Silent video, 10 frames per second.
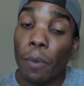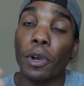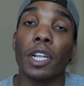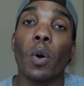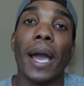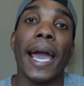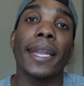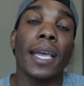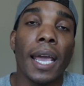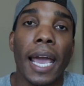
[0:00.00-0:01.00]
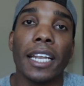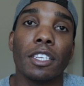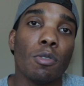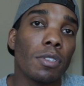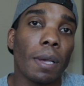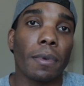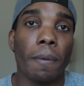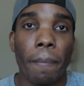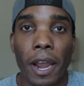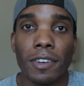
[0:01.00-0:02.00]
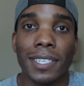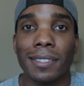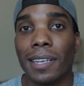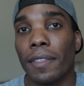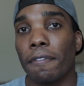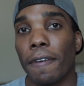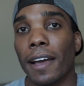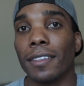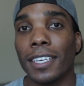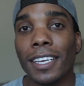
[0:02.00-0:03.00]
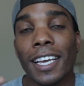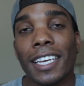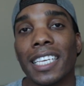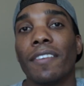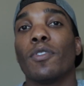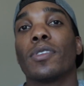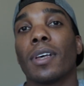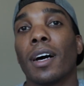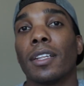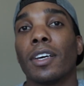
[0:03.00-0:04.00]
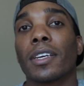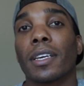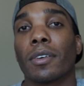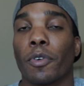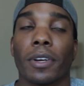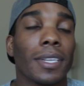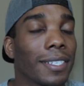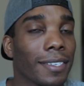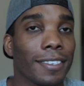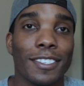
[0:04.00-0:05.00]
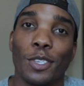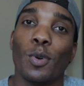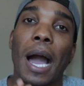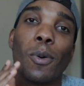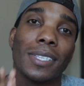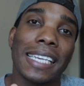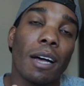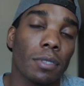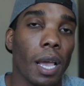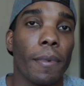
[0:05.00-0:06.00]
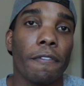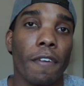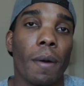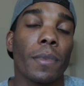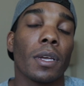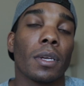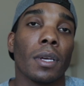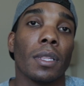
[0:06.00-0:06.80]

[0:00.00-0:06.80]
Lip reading: And we're gonna go ahead and do some comparisons and then finally give you a look or a listen to how it sounds coming from